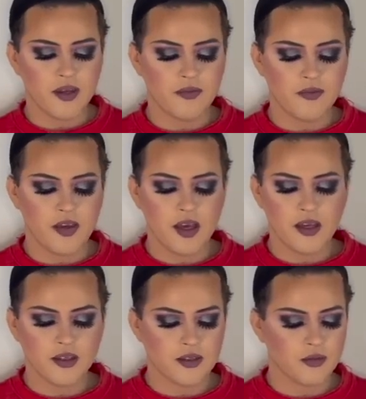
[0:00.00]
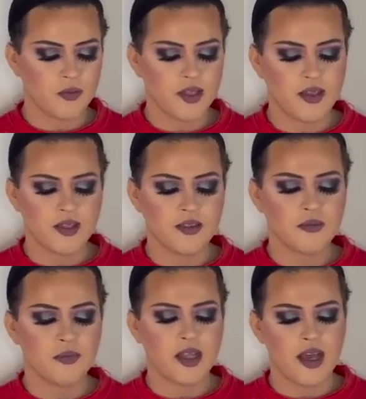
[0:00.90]
effect with this
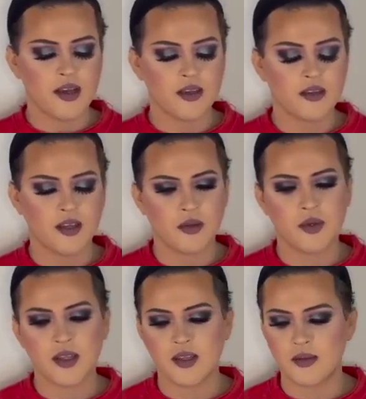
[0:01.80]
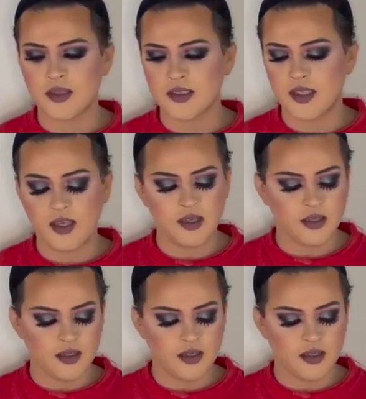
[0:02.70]
black liquid lipstick